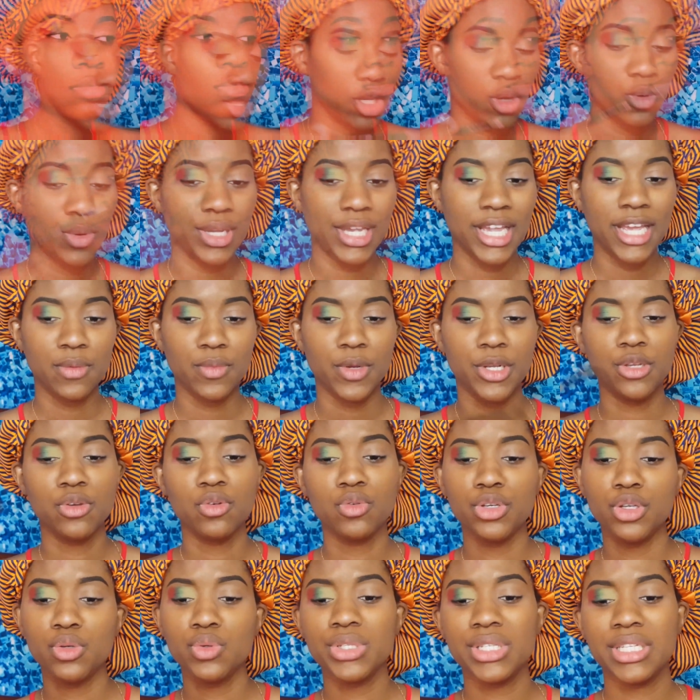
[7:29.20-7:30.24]
Now again, when
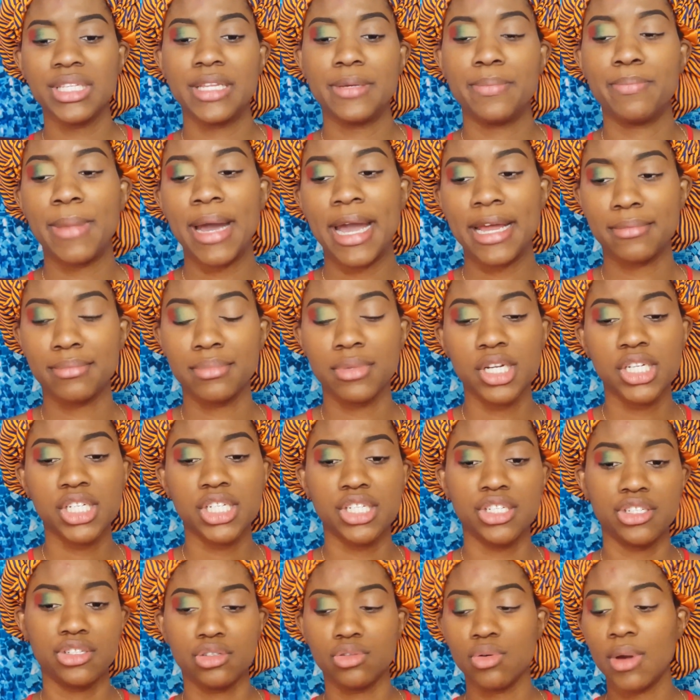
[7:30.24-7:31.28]
you're using the bad
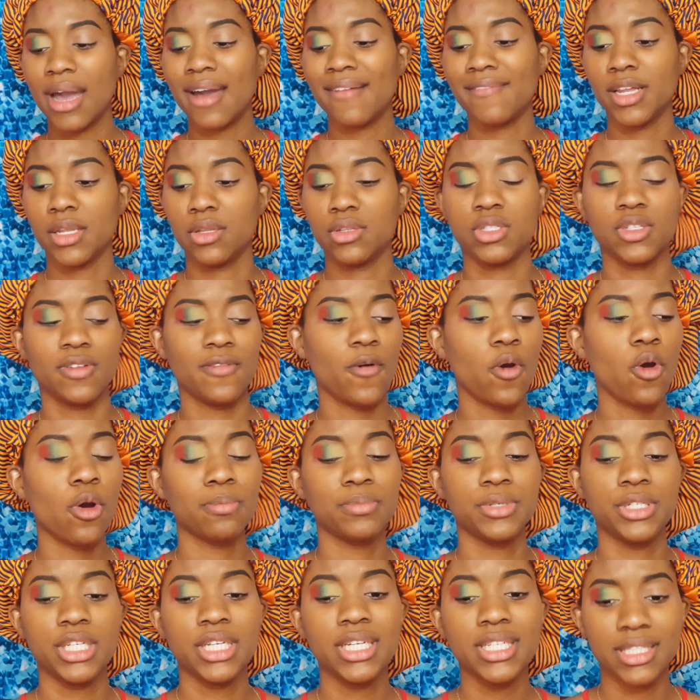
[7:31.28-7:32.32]
brushes, you don't have a lot of
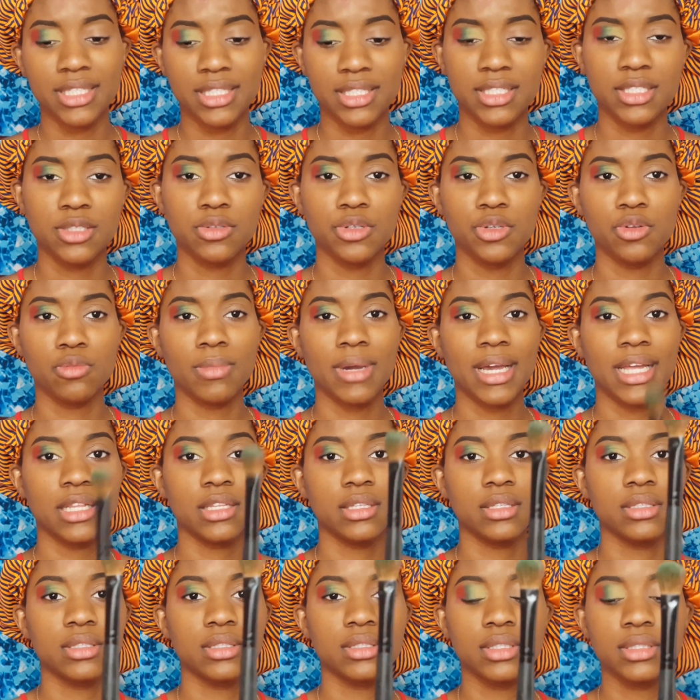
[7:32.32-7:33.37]
options, so you might
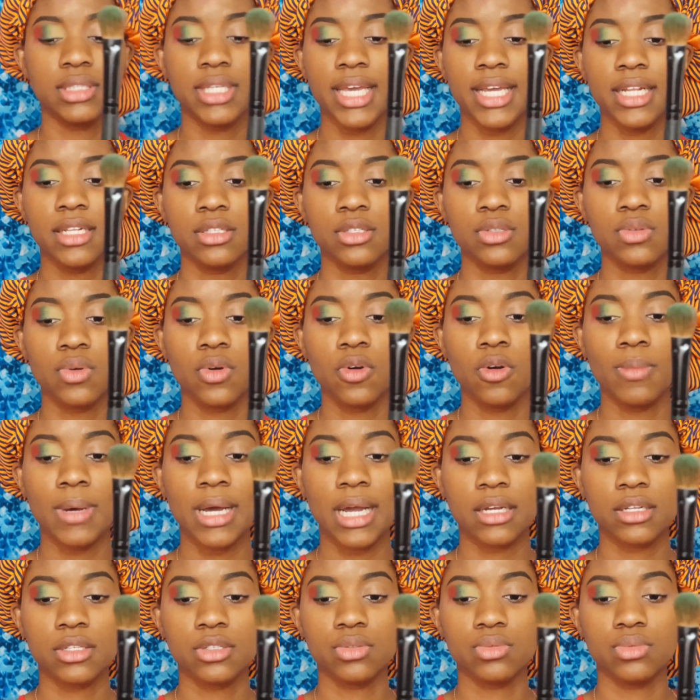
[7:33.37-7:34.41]
tend to go
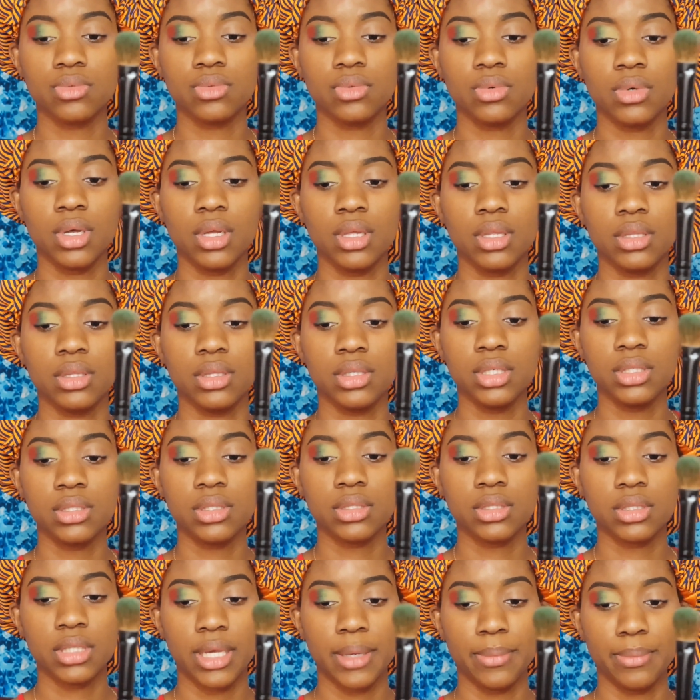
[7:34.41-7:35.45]
back to
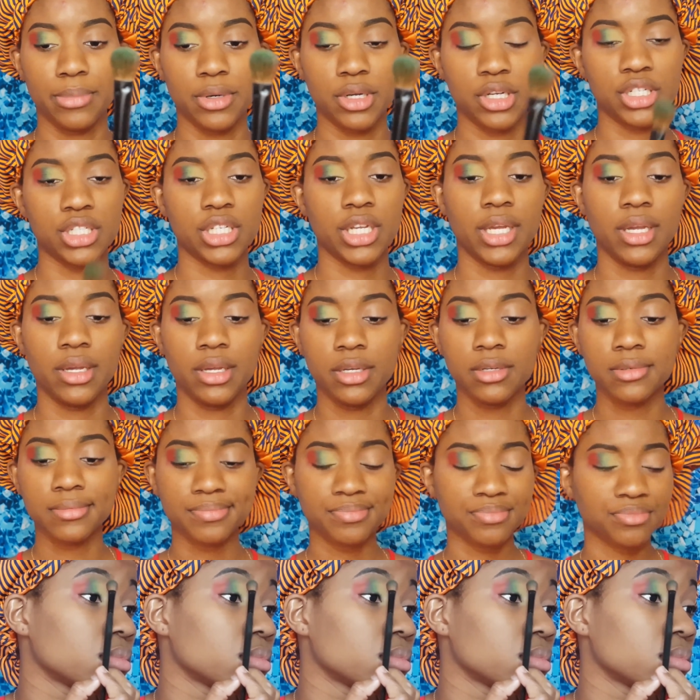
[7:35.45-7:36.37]
this brush here.